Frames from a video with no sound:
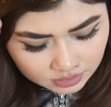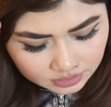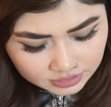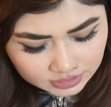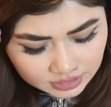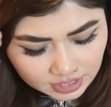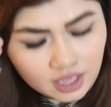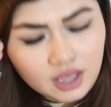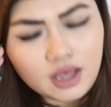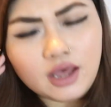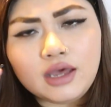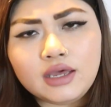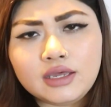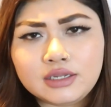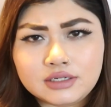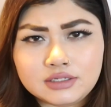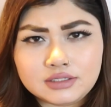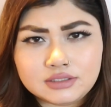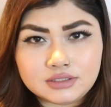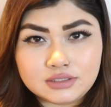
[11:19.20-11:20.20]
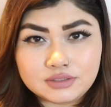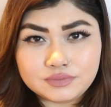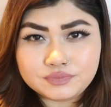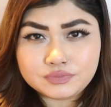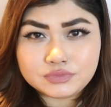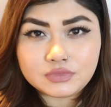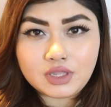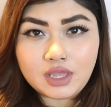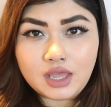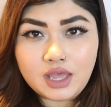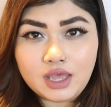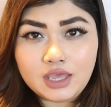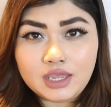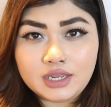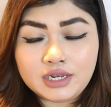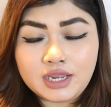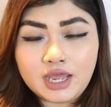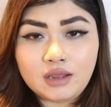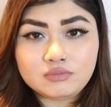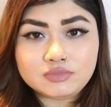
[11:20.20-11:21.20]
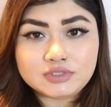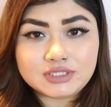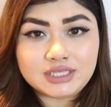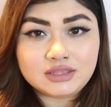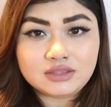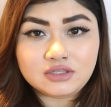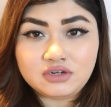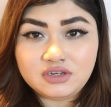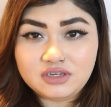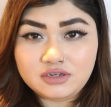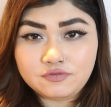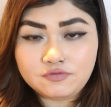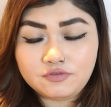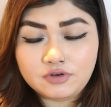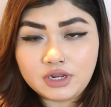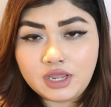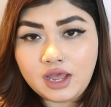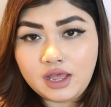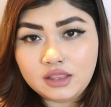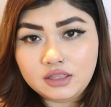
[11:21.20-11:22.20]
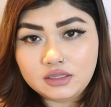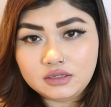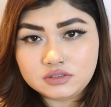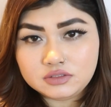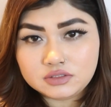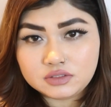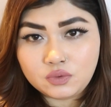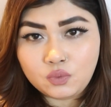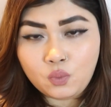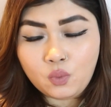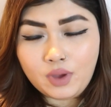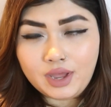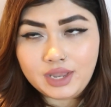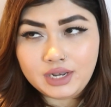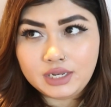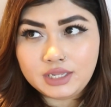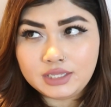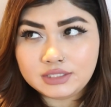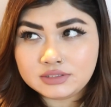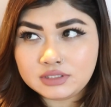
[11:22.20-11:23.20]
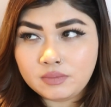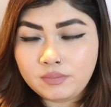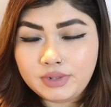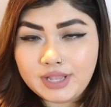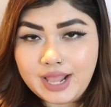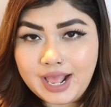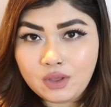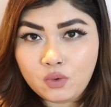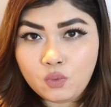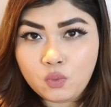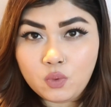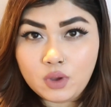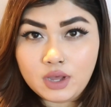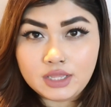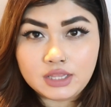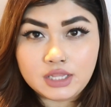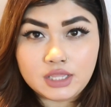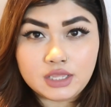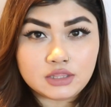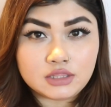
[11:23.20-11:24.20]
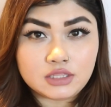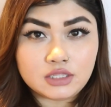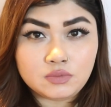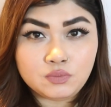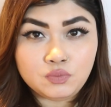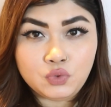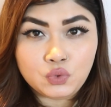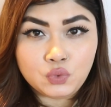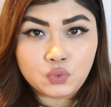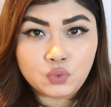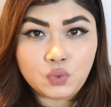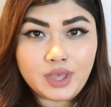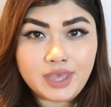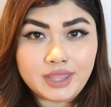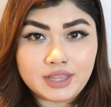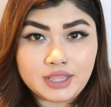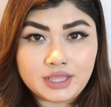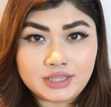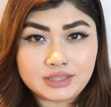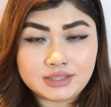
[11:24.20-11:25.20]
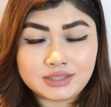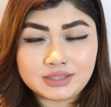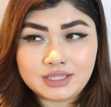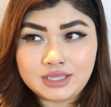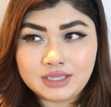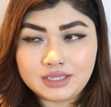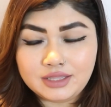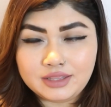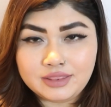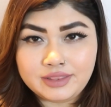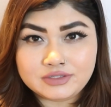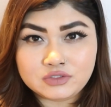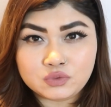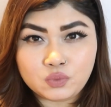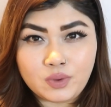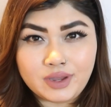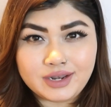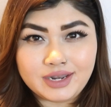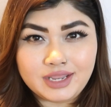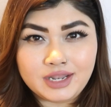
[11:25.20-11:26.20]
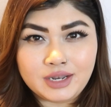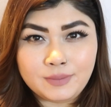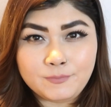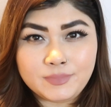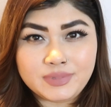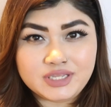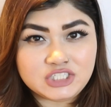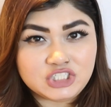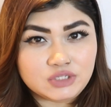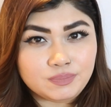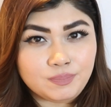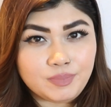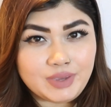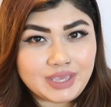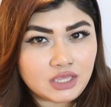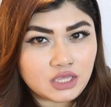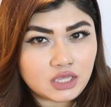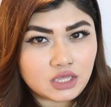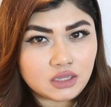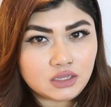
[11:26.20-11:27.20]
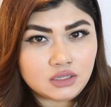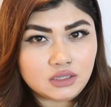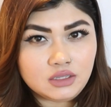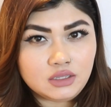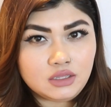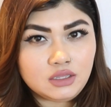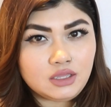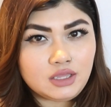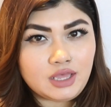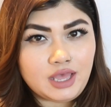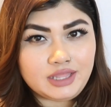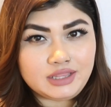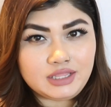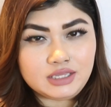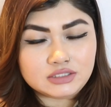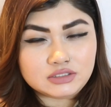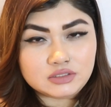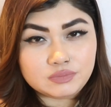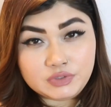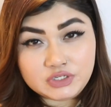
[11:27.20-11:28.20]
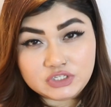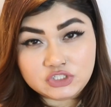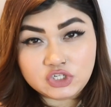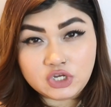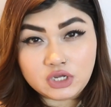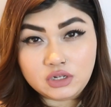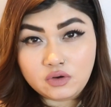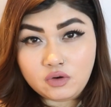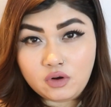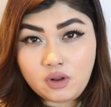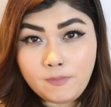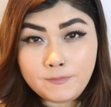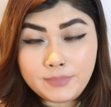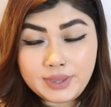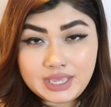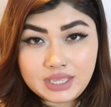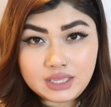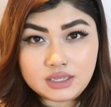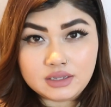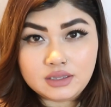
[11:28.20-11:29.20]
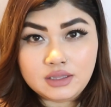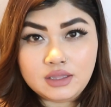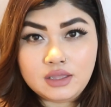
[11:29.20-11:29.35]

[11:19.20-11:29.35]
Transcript: Yeah, and it comes in 3 different colors. One is the black one, and then blue, and I think there's one in peachy pink. I think it's a peach color or pink.